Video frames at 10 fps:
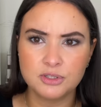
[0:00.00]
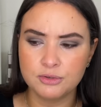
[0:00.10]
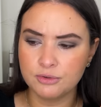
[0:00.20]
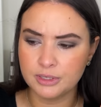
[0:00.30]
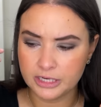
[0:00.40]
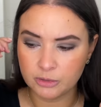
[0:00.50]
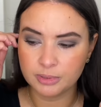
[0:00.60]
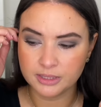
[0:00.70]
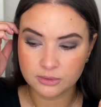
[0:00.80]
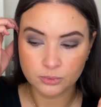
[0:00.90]
the new year,
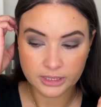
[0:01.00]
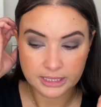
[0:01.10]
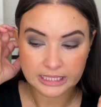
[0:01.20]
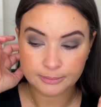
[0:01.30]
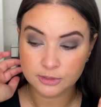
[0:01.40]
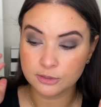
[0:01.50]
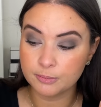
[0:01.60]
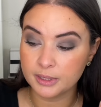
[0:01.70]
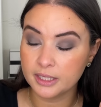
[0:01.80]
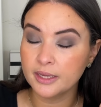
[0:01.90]
but this really seems
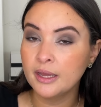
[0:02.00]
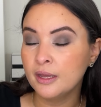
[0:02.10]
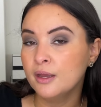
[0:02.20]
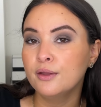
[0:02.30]
to be